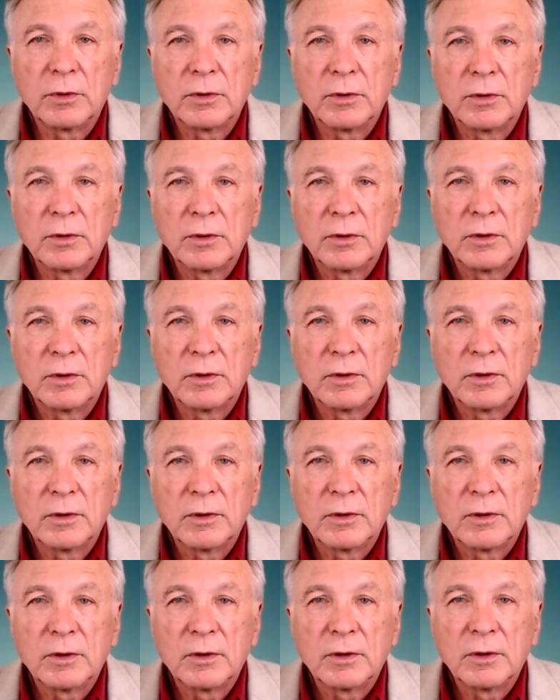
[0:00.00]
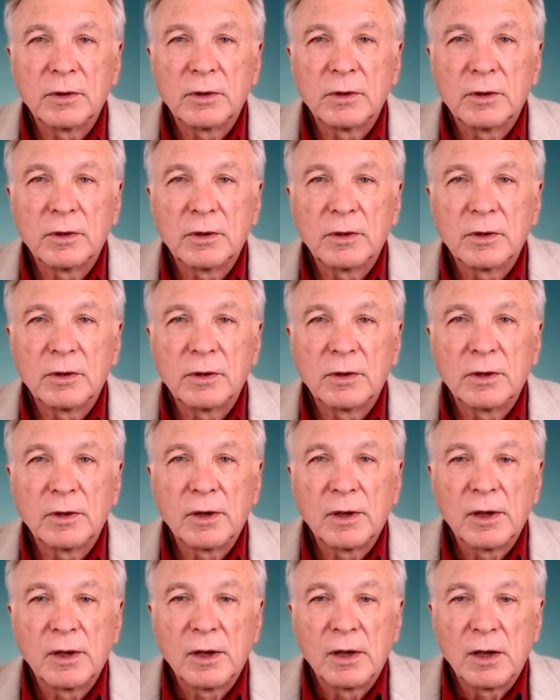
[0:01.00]

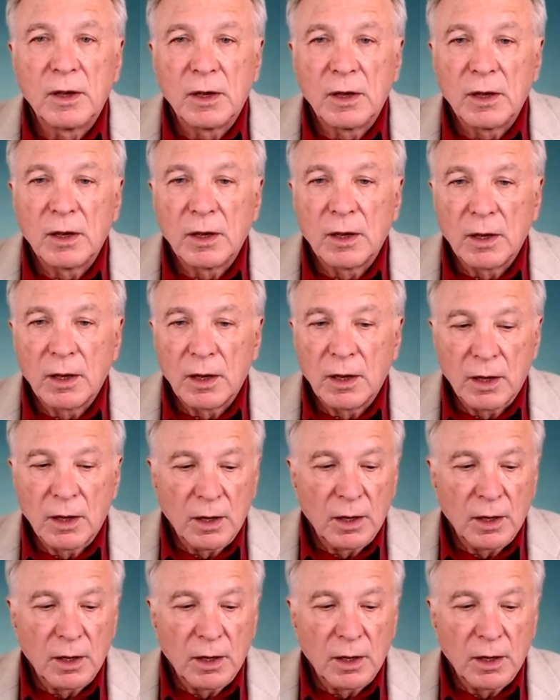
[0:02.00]
No one is speaking in this clip.